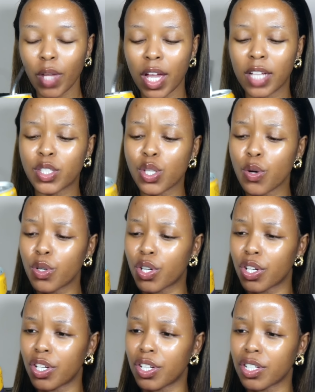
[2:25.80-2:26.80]
It's so
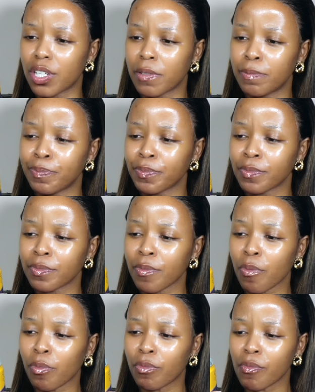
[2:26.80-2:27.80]
good.
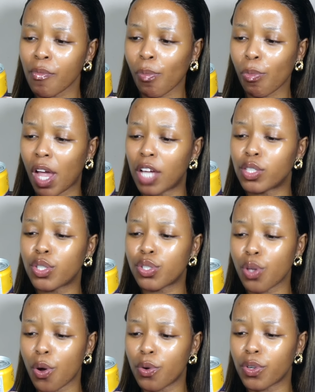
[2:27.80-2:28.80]
It's
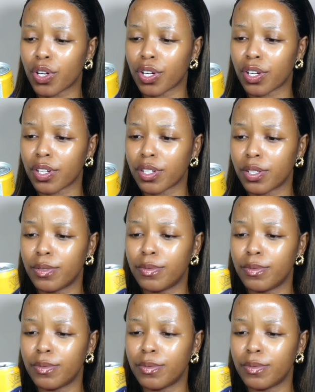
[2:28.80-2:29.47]
so good.